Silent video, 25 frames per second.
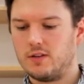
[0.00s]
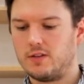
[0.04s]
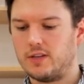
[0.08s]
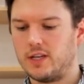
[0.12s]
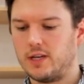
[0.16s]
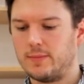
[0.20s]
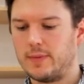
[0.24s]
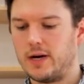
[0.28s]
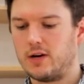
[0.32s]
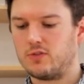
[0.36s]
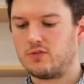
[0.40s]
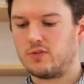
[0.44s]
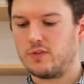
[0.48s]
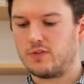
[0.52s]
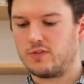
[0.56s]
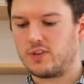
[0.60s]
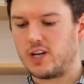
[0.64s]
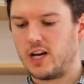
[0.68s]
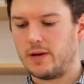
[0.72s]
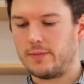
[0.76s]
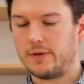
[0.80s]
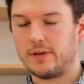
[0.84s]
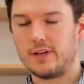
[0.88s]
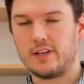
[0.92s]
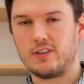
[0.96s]
the amount of
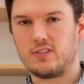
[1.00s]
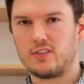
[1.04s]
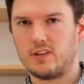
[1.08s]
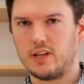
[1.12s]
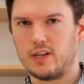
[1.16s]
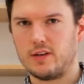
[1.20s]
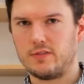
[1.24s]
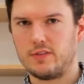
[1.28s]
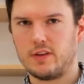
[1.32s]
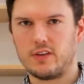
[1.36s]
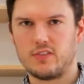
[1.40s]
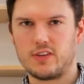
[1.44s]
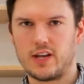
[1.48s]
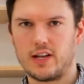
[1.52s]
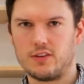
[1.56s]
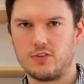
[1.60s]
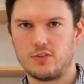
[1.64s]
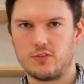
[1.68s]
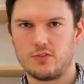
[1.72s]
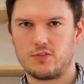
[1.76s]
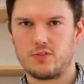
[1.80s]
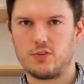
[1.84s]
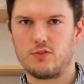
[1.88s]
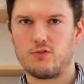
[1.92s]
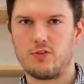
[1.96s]
time you need to leave these
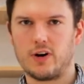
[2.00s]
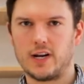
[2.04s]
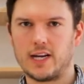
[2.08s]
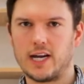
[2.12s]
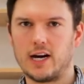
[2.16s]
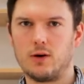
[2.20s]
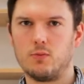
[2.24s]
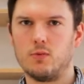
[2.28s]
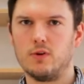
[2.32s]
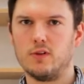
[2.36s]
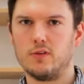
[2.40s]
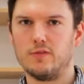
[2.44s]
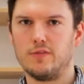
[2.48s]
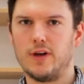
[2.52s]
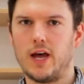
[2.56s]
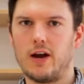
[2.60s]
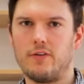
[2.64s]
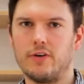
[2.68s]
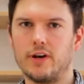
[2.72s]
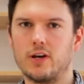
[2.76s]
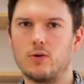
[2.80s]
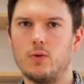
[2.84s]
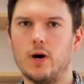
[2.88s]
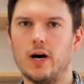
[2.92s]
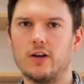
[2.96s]
handles to dry out will
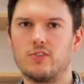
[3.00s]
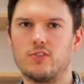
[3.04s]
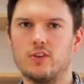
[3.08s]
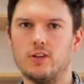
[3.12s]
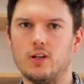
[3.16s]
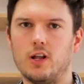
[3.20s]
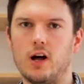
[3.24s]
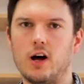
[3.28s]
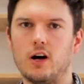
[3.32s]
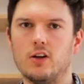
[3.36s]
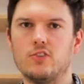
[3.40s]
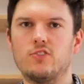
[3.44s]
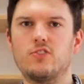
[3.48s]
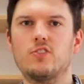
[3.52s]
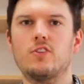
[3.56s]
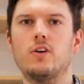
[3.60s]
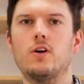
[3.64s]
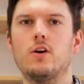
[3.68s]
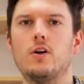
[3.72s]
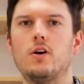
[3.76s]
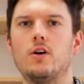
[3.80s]
vary quite a lot.